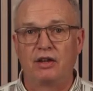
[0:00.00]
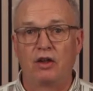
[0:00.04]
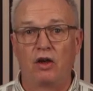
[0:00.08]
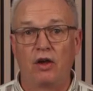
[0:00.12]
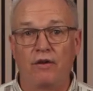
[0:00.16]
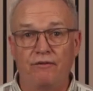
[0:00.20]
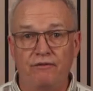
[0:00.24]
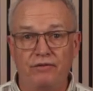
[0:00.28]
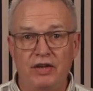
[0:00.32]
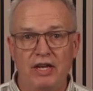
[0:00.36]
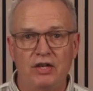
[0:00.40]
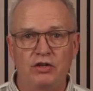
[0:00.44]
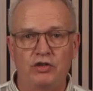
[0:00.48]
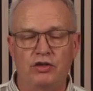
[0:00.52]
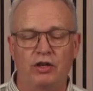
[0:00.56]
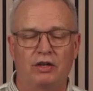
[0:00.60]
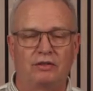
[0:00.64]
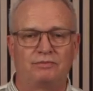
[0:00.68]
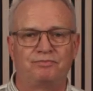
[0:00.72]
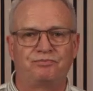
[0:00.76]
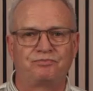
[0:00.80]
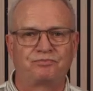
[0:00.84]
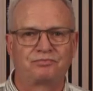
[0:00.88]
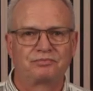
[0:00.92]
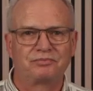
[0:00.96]
her
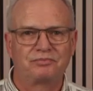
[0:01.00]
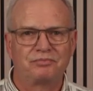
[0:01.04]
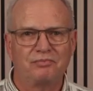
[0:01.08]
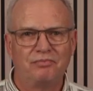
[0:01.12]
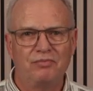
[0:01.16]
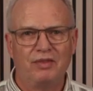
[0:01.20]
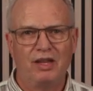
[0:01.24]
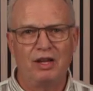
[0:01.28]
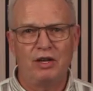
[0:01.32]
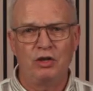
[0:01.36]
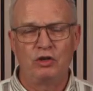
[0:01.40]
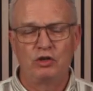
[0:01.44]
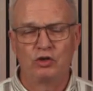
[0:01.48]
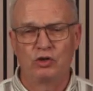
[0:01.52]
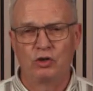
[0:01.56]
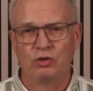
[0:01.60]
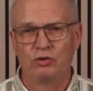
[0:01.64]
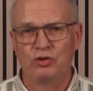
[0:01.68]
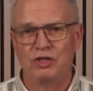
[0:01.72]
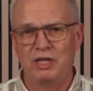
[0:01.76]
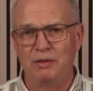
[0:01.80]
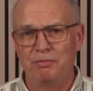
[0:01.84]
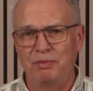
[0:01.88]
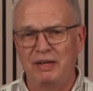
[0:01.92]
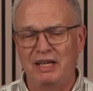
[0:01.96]
vision. So
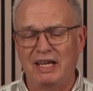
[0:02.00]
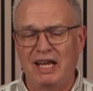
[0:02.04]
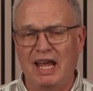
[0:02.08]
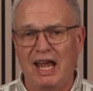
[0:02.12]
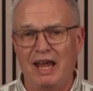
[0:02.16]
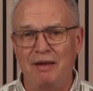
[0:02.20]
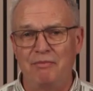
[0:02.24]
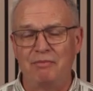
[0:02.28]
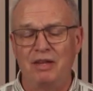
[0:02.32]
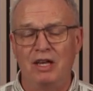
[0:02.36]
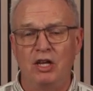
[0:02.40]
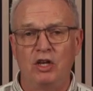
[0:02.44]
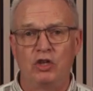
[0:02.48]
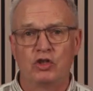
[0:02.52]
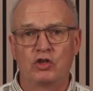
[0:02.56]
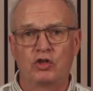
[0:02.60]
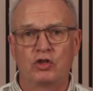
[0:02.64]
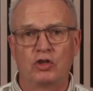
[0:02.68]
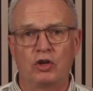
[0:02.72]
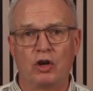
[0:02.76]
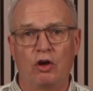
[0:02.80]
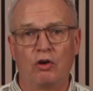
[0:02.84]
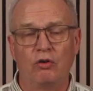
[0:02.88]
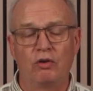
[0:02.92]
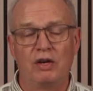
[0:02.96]
she became
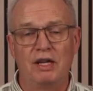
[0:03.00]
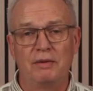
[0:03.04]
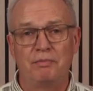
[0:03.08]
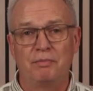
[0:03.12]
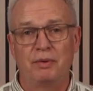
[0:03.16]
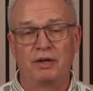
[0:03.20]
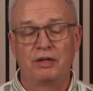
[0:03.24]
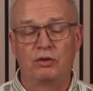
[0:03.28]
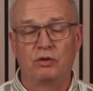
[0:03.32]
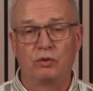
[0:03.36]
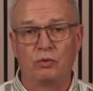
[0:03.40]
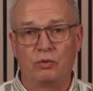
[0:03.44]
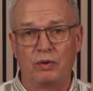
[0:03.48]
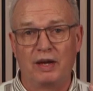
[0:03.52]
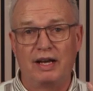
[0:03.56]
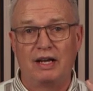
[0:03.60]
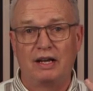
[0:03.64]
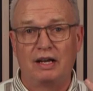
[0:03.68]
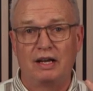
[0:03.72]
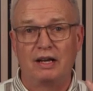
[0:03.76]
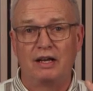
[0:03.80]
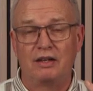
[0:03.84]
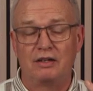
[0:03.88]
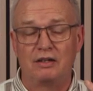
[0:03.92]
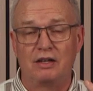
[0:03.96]
slowly but
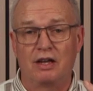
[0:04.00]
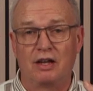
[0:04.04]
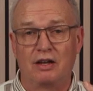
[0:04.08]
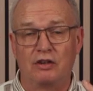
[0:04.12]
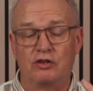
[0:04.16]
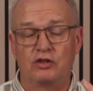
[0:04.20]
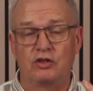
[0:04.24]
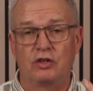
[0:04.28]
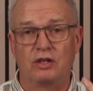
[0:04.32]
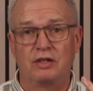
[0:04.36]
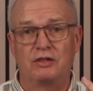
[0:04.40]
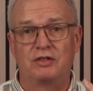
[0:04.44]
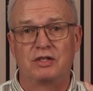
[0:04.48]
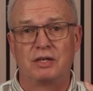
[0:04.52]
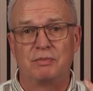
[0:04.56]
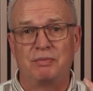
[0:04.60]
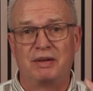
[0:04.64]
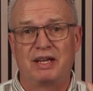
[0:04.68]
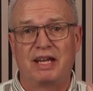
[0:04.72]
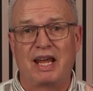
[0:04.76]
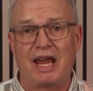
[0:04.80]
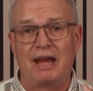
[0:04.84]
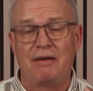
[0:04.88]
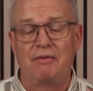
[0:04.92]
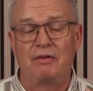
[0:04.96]
quickly, uh, she
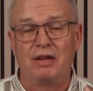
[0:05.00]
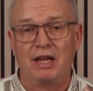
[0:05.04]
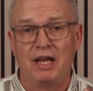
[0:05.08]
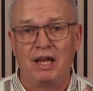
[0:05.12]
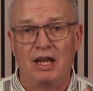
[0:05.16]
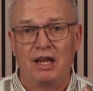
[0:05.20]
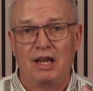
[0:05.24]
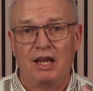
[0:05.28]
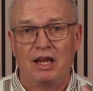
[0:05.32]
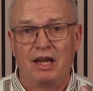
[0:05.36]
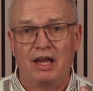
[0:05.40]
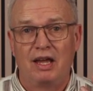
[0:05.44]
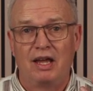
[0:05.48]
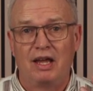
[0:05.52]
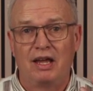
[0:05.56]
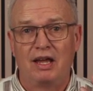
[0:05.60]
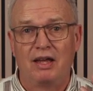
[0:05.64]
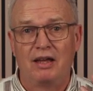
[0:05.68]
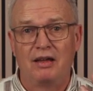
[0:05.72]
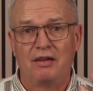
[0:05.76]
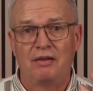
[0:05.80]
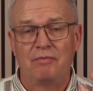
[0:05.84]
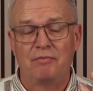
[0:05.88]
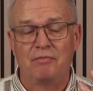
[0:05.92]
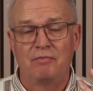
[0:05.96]
became
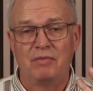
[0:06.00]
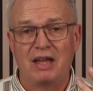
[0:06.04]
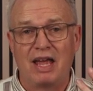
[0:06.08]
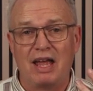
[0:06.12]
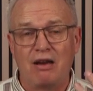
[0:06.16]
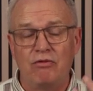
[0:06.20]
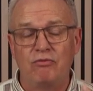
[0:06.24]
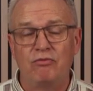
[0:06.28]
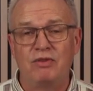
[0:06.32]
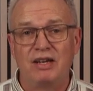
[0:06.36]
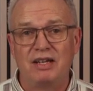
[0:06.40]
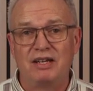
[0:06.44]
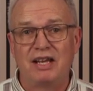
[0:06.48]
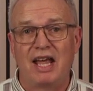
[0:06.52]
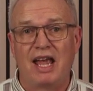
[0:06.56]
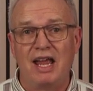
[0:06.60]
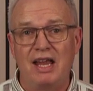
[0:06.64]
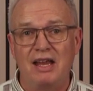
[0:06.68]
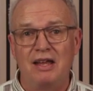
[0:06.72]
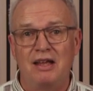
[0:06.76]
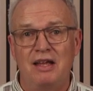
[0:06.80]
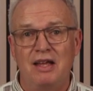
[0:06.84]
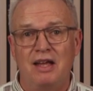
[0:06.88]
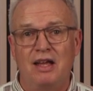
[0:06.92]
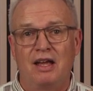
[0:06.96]
uh, every
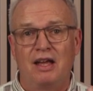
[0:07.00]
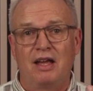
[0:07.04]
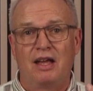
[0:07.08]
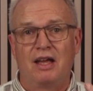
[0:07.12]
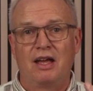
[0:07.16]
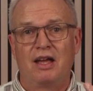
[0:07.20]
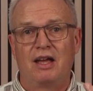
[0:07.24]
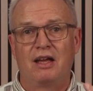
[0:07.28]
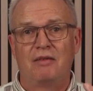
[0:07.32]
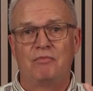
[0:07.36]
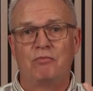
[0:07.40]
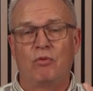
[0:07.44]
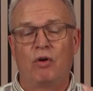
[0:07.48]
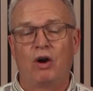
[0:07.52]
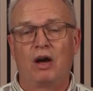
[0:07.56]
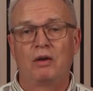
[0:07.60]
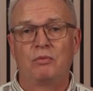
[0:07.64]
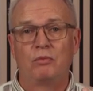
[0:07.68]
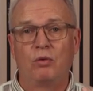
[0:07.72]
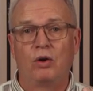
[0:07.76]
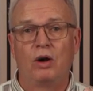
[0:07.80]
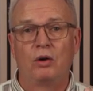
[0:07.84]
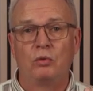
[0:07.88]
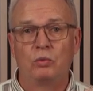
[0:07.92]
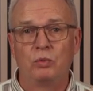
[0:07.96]
day uh, more and
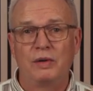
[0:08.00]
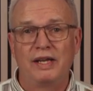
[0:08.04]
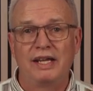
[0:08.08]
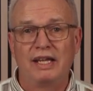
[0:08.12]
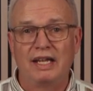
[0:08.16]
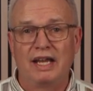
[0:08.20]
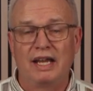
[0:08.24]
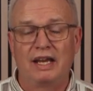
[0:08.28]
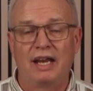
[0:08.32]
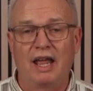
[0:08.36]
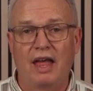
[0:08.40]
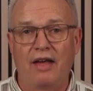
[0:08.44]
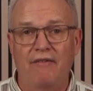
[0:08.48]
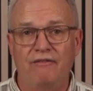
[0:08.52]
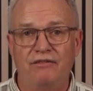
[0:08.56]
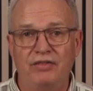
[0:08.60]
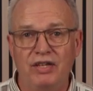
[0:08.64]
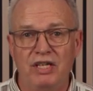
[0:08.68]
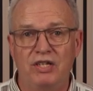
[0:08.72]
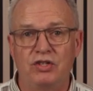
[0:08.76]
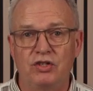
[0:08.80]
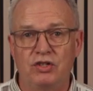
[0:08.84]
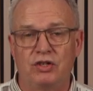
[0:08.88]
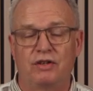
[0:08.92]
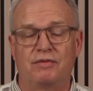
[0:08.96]
more weak in her
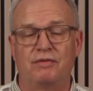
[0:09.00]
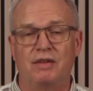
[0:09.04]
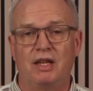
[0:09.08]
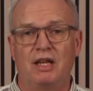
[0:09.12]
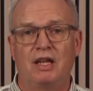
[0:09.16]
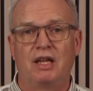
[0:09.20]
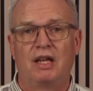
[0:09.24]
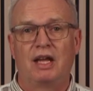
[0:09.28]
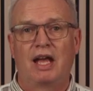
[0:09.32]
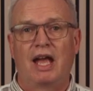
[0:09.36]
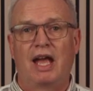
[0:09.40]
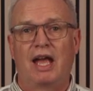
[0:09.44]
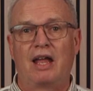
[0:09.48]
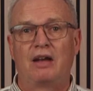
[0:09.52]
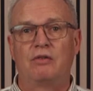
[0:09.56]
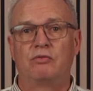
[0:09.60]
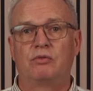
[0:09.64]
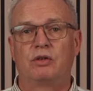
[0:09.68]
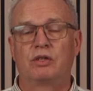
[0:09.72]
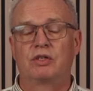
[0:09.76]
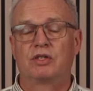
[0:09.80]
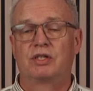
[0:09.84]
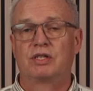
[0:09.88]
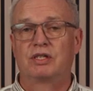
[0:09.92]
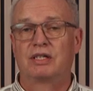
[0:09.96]
vision and
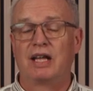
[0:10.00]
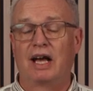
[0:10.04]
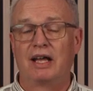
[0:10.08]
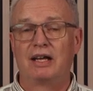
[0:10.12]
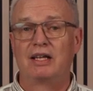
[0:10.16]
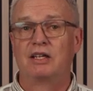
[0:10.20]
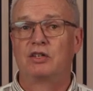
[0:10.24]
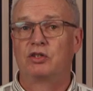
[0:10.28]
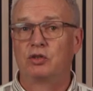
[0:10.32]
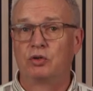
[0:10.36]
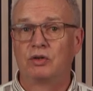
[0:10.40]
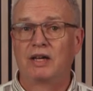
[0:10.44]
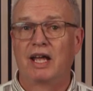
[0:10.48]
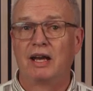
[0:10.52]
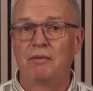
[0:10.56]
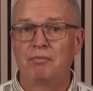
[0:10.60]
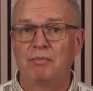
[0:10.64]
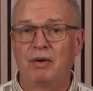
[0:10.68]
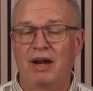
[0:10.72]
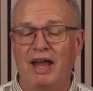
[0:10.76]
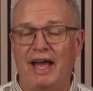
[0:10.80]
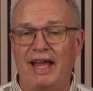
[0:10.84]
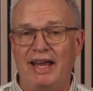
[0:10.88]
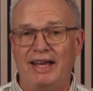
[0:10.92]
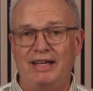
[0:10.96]
was starting to get
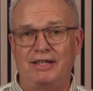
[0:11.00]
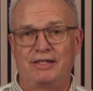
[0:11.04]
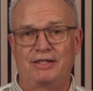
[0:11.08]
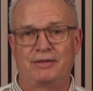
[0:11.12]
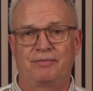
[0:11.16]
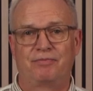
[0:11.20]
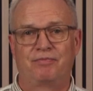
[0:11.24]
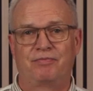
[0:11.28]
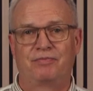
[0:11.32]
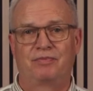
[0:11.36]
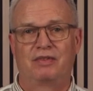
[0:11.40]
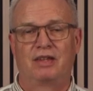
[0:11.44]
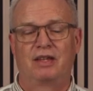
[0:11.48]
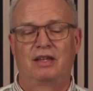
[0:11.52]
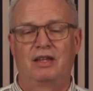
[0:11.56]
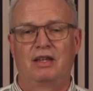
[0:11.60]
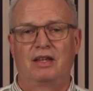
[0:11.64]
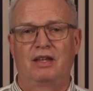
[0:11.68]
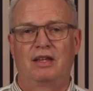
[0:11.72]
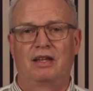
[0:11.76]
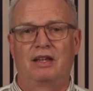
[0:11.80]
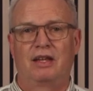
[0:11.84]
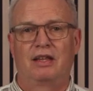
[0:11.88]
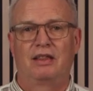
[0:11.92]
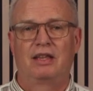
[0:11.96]
blind.
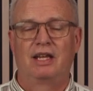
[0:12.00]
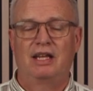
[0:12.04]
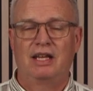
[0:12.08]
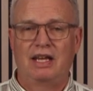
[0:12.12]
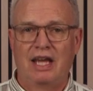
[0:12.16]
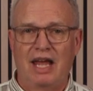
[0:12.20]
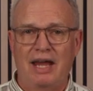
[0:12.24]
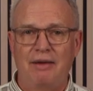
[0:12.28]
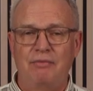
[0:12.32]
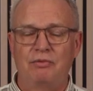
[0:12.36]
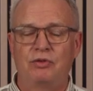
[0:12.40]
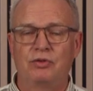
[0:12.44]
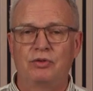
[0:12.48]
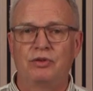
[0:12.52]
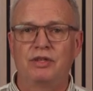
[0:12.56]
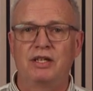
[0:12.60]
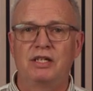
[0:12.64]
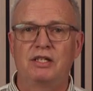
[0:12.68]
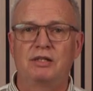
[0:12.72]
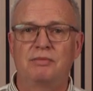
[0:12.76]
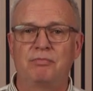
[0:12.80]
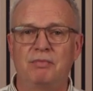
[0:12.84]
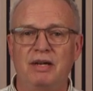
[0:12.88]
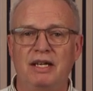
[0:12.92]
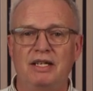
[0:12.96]
And they came to
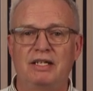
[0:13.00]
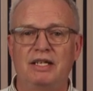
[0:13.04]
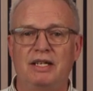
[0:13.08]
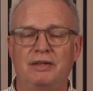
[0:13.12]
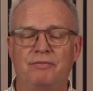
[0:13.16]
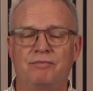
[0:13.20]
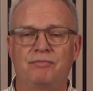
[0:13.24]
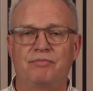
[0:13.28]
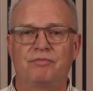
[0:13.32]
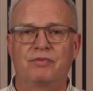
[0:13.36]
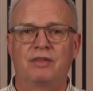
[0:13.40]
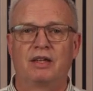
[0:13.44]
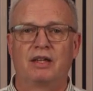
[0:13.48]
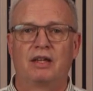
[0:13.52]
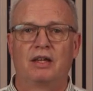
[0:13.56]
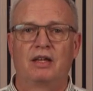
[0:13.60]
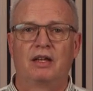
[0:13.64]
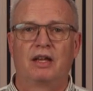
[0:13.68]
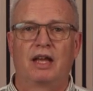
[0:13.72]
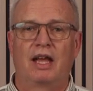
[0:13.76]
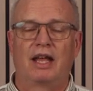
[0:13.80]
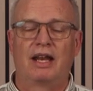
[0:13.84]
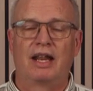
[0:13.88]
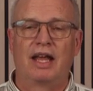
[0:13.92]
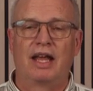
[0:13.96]
this meeting, and